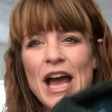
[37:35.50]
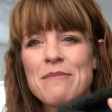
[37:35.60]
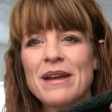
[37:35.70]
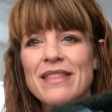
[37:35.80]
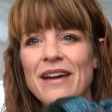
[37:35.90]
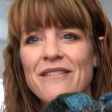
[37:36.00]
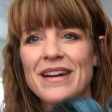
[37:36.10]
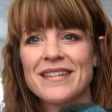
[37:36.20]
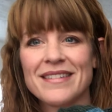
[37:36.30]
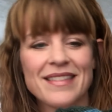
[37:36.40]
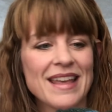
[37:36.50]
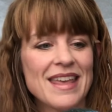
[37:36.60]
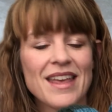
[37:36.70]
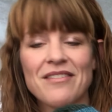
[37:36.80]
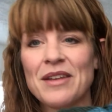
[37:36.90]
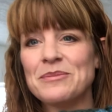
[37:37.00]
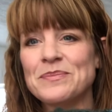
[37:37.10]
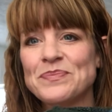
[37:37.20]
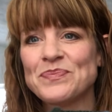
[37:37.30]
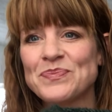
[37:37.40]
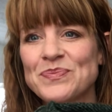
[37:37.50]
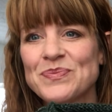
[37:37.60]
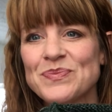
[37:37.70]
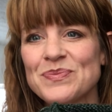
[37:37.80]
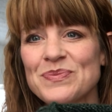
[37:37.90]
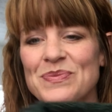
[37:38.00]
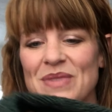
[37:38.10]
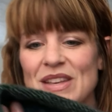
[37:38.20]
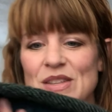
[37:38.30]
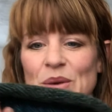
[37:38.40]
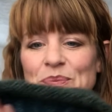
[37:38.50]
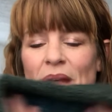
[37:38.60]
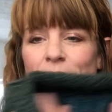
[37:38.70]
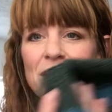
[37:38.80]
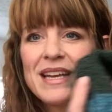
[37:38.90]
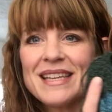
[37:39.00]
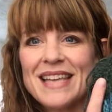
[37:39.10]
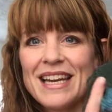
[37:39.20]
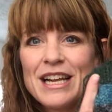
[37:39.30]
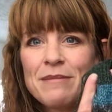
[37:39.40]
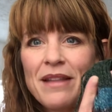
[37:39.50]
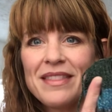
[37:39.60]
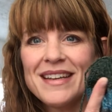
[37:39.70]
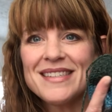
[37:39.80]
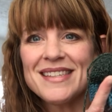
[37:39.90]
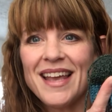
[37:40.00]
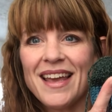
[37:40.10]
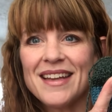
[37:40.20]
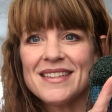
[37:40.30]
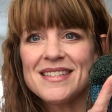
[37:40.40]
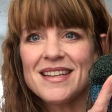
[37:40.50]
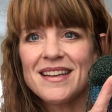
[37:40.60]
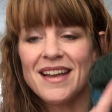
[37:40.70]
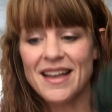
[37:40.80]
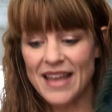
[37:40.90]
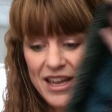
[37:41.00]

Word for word: I picked that one thinking of him. So I'm really excited about this and yeah,